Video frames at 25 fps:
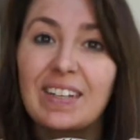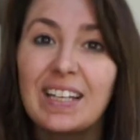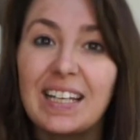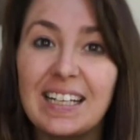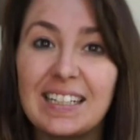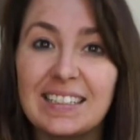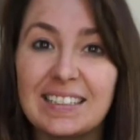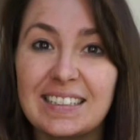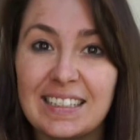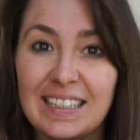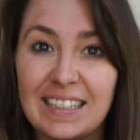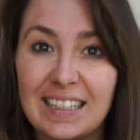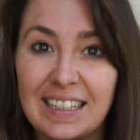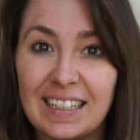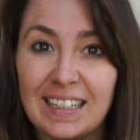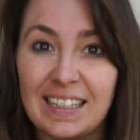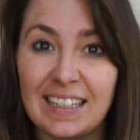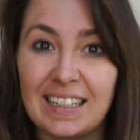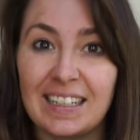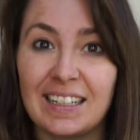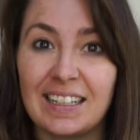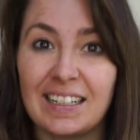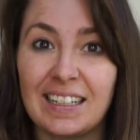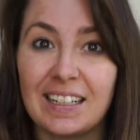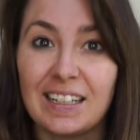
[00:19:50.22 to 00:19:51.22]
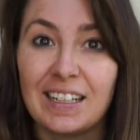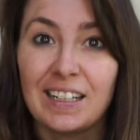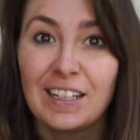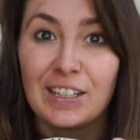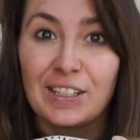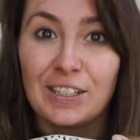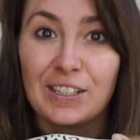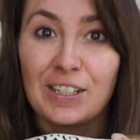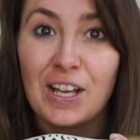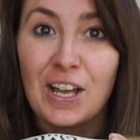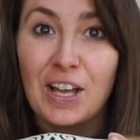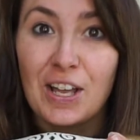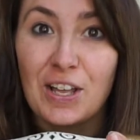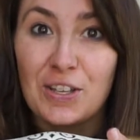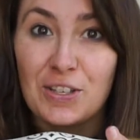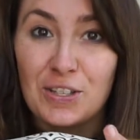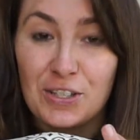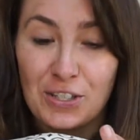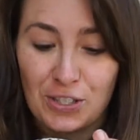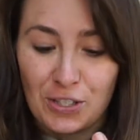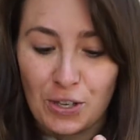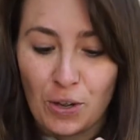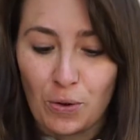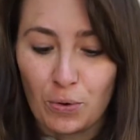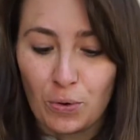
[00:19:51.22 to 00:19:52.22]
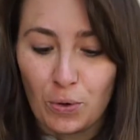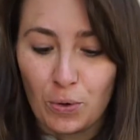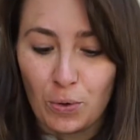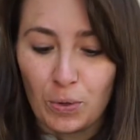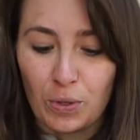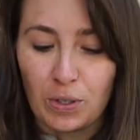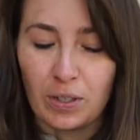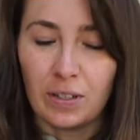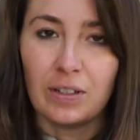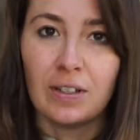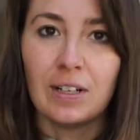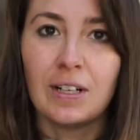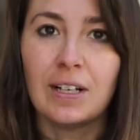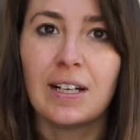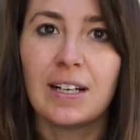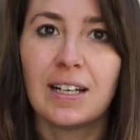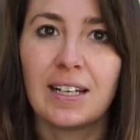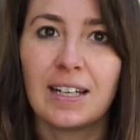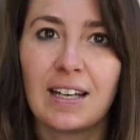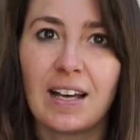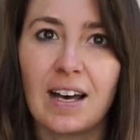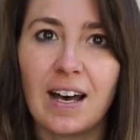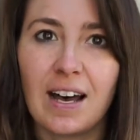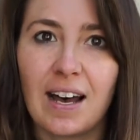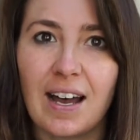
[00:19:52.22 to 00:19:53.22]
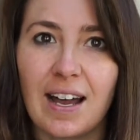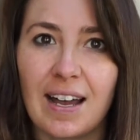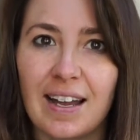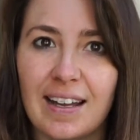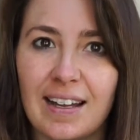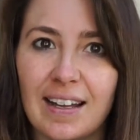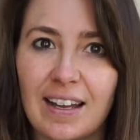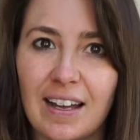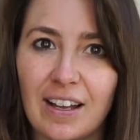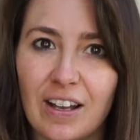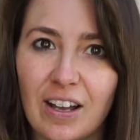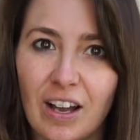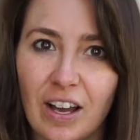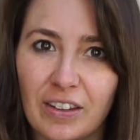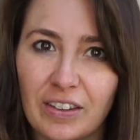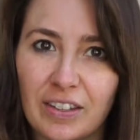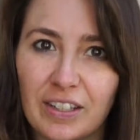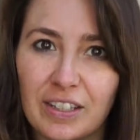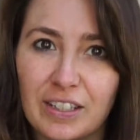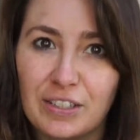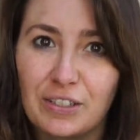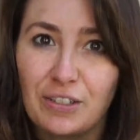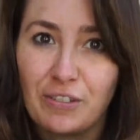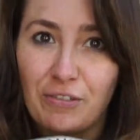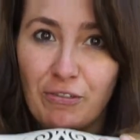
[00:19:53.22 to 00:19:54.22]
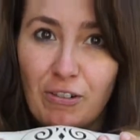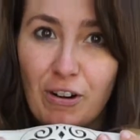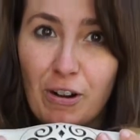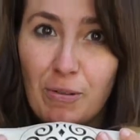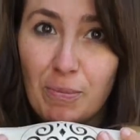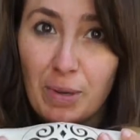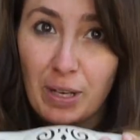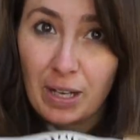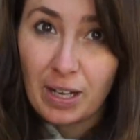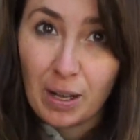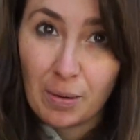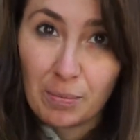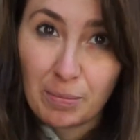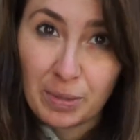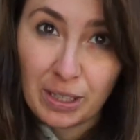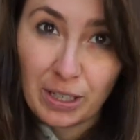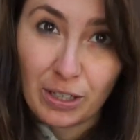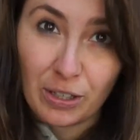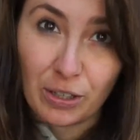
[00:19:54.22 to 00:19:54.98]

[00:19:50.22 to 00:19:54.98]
Isn't he so cool? I got this from a company